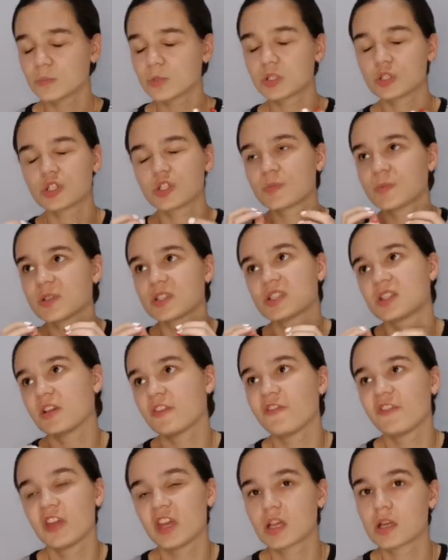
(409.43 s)

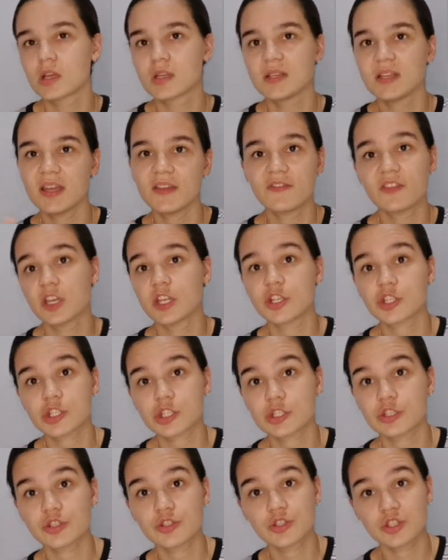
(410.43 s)
specific
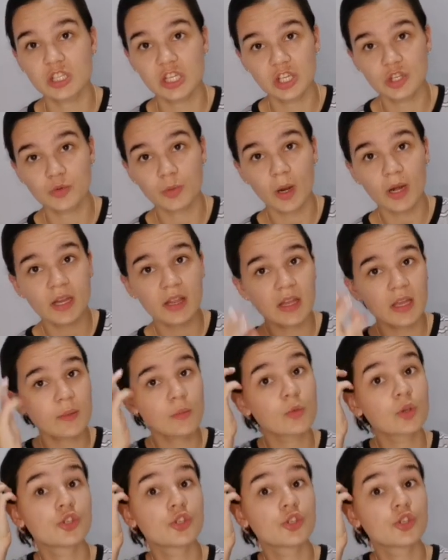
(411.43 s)
definitions to each one of them,